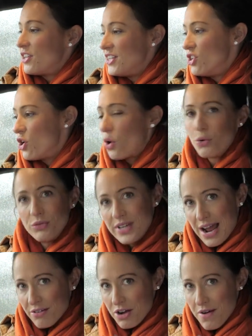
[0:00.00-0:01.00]
long,
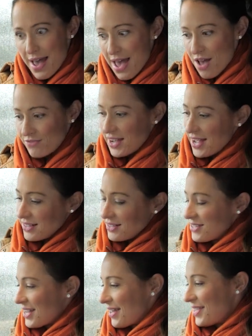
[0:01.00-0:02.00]
narrow air
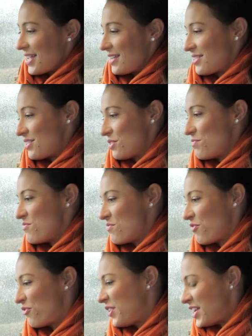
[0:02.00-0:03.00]
vents, and there's some
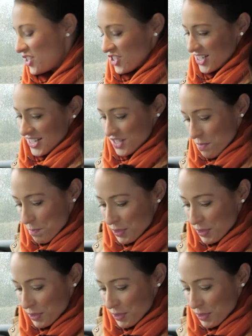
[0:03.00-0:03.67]
finishes and